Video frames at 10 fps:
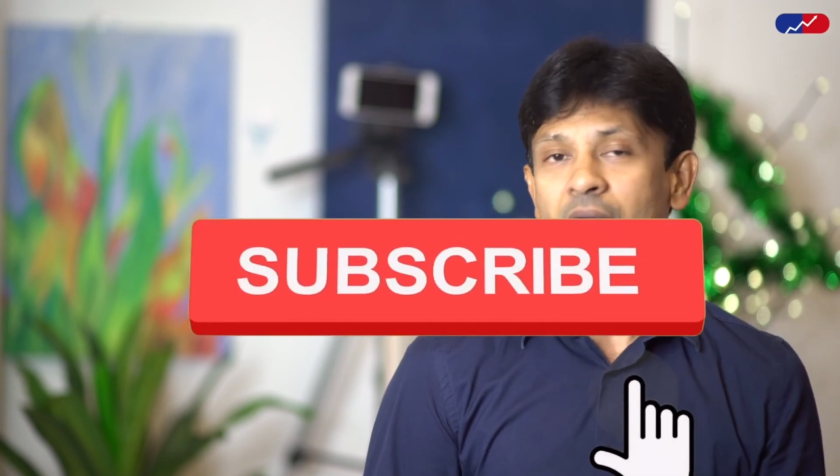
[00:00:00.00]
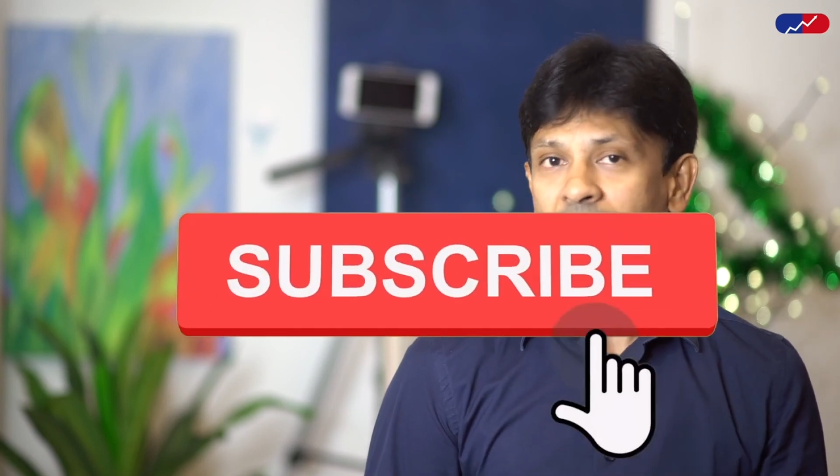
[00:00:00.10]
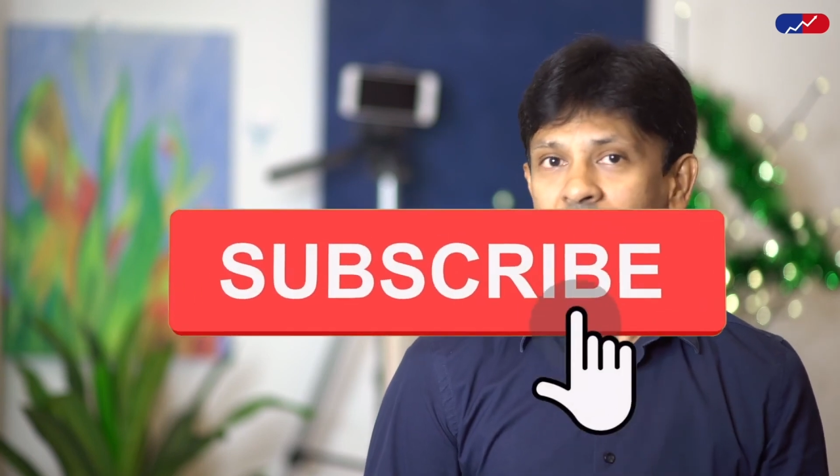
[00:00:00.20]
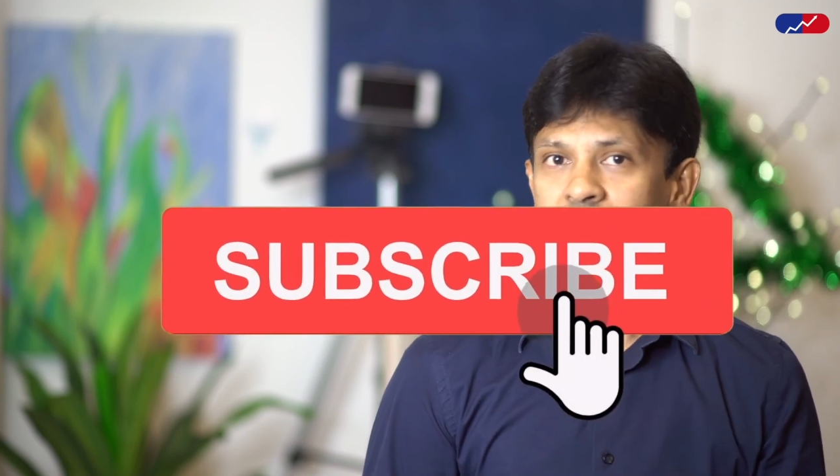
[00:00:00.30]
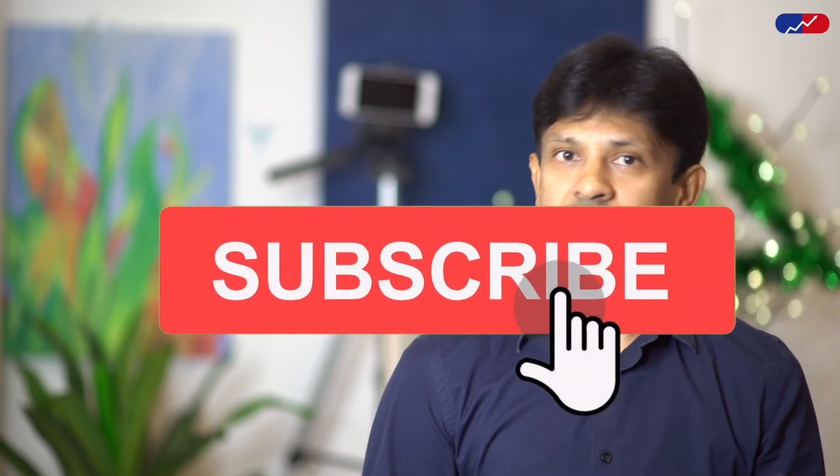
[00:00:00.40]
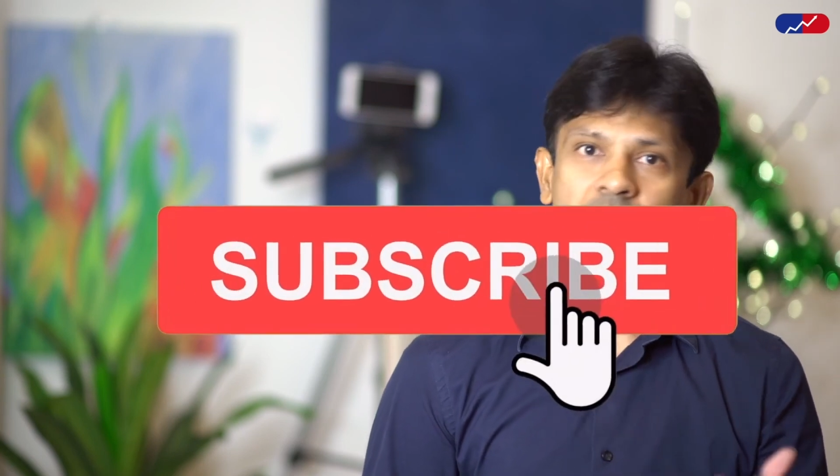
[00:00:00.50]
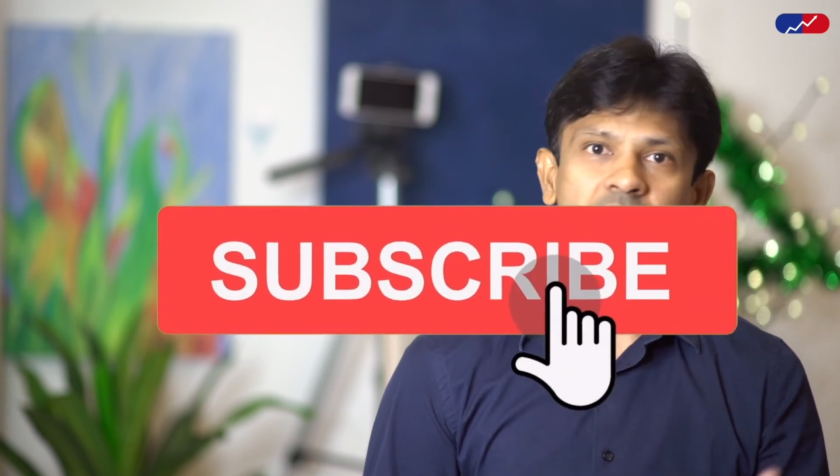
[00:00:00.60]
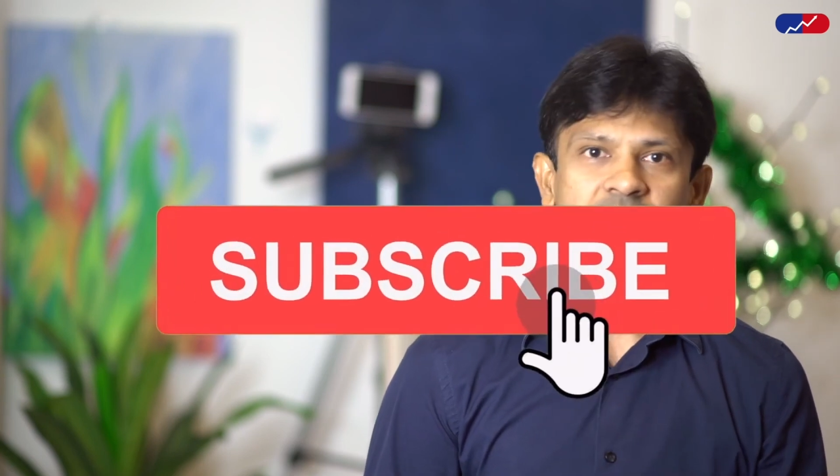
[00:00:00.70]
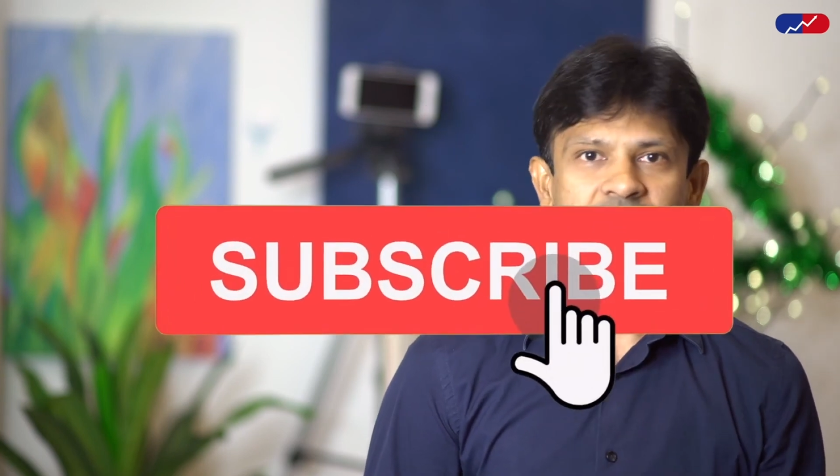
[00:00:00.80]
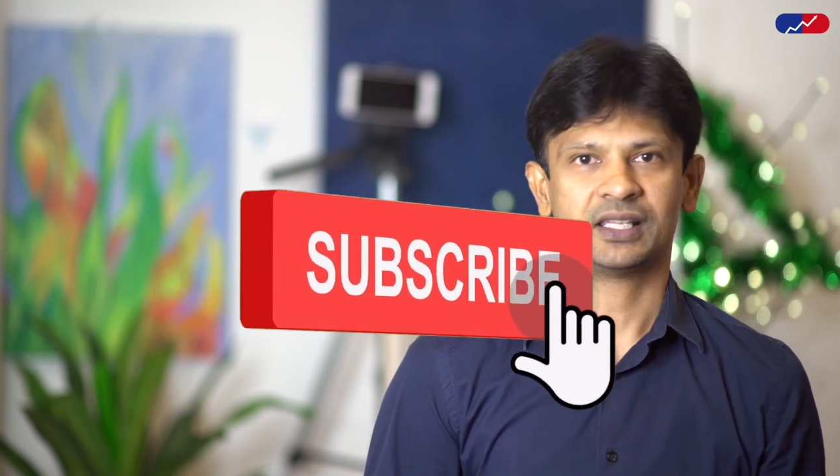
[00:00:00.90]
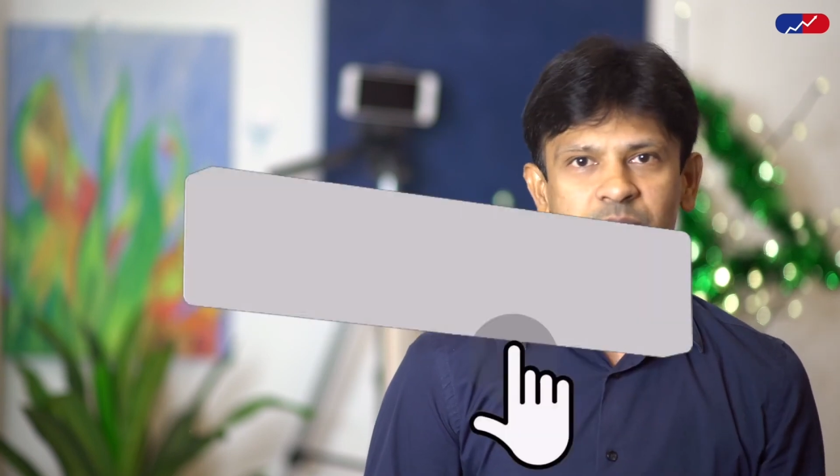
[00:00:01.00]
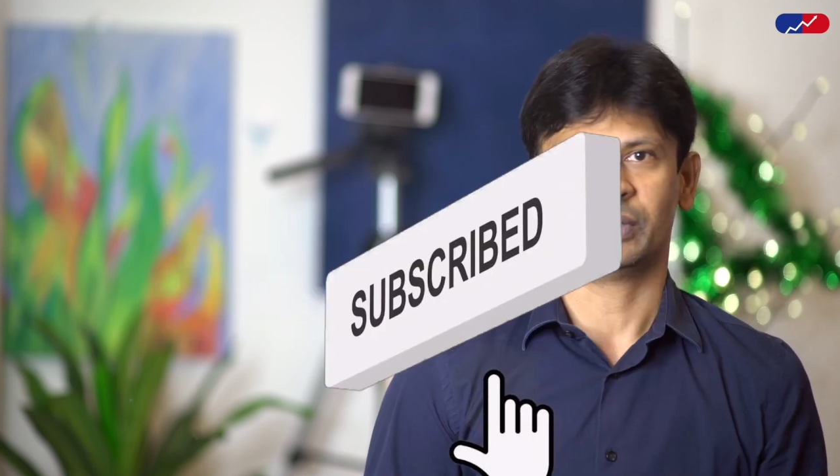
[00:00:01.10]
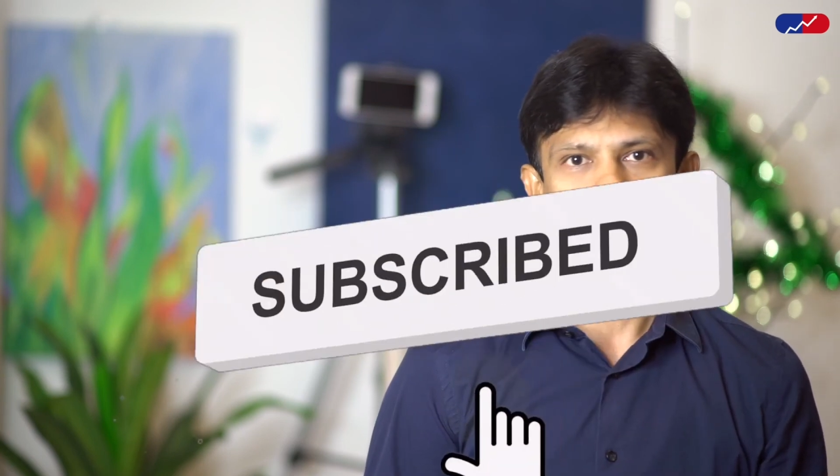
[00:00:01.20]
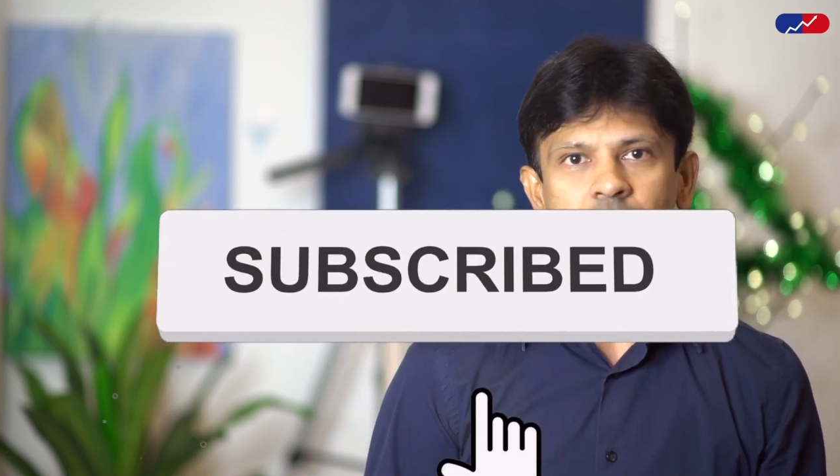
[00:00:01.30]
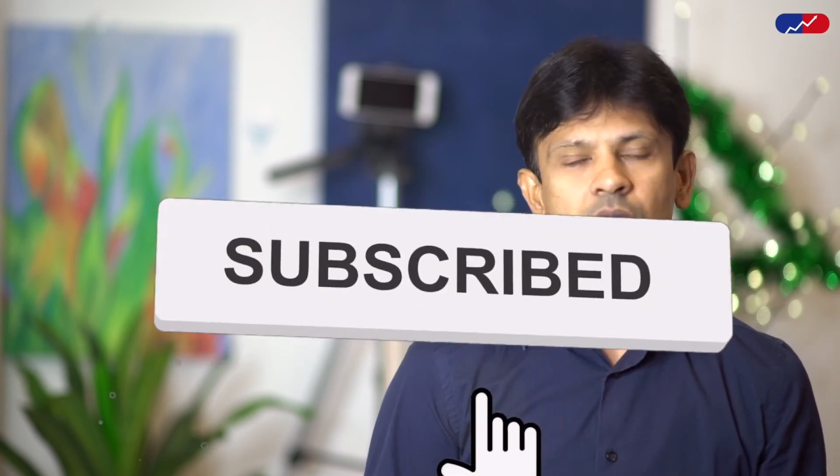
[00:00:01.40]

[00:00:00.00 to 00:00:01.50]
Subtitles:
and our finance bill.